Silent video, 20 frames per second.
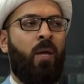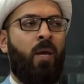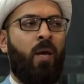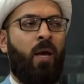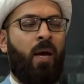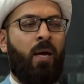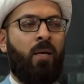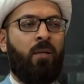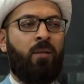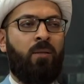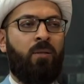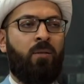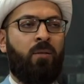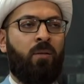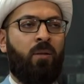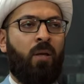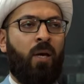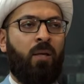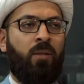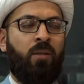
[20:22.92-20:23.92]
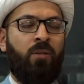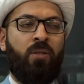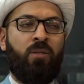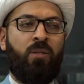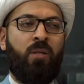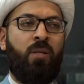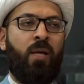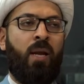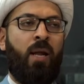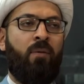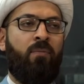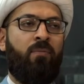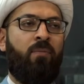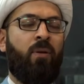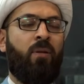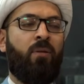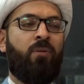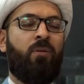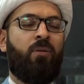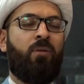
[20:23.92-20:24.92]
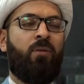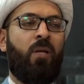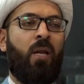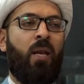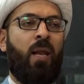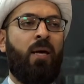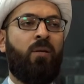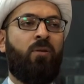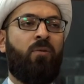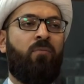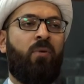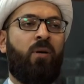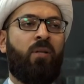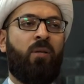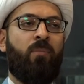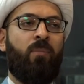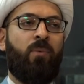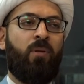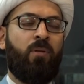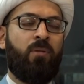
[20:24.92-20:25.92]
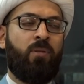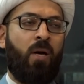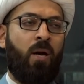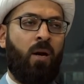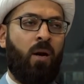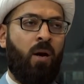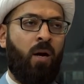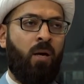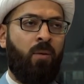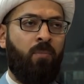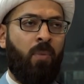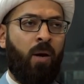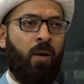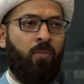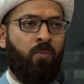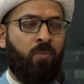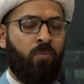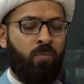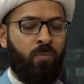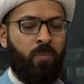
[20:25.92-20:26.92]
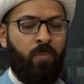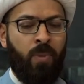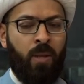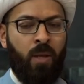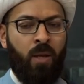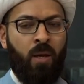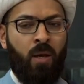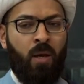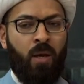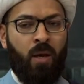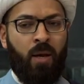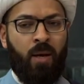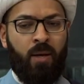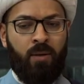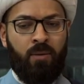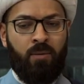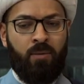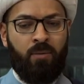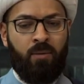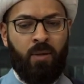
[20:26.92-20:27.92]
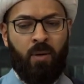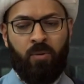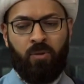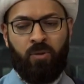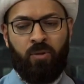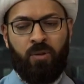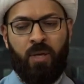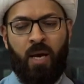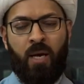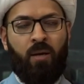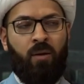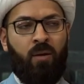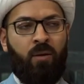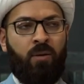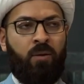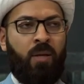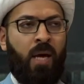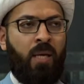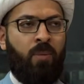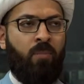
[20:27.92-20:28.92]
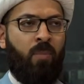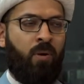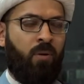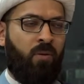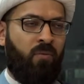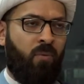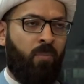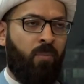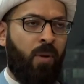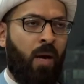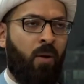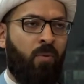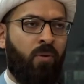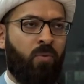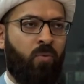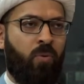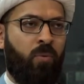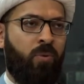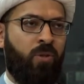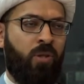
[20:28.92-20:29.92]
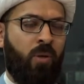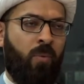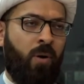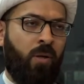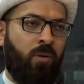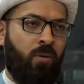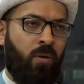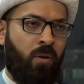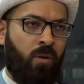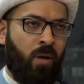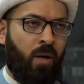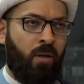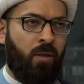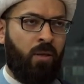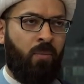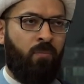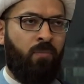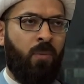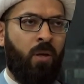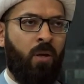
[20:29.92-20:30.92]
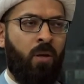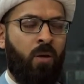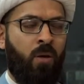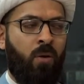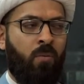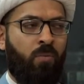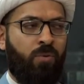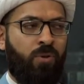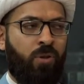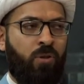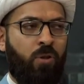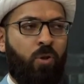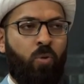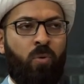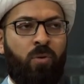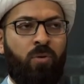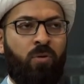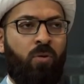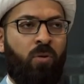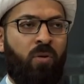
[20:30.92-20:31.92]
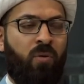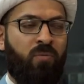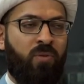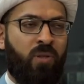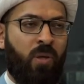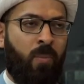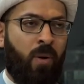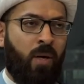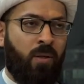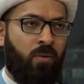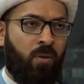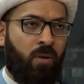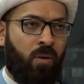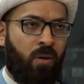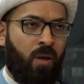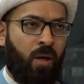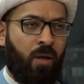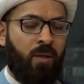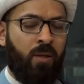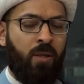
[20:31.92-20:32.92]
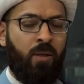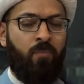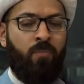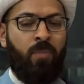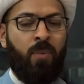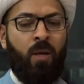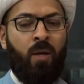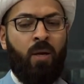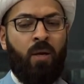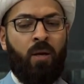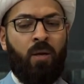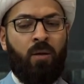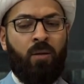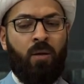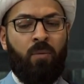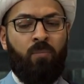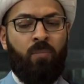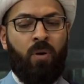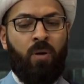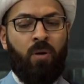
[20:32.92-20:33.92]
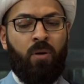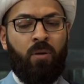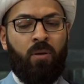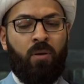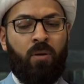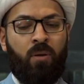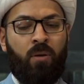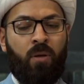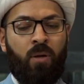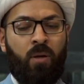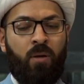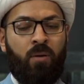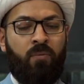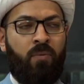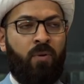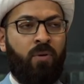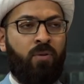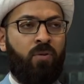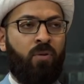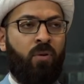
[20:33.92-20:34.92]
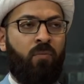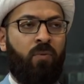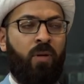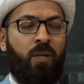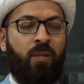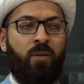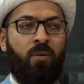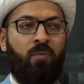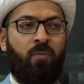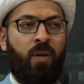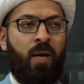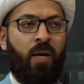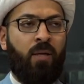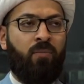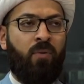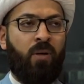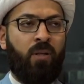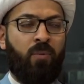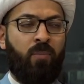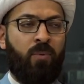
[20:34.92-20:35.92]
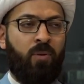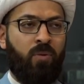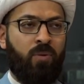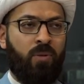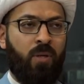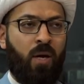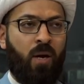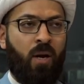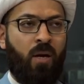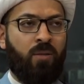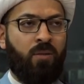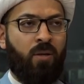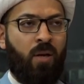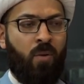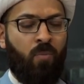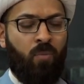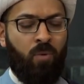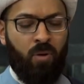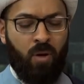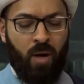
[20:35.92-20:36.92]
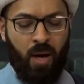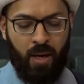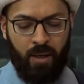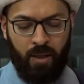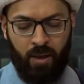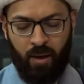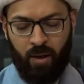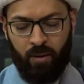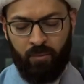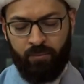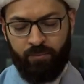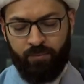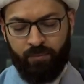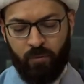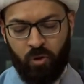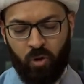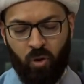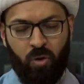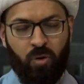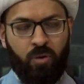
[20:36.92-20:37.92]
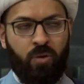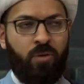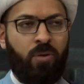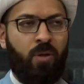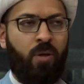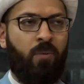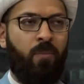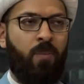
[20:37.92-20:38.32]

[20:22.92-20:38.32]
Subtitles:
And Khadija said that I felt the light of Fatima Zahra in my womb. And I was just calculating 9 months from now, it will be Jamad al-Thani, which is the 20th of Jamad al-Thani, the birth anniversary of Lady of Light, Fatima Zahra salamullah alaiha. So it is a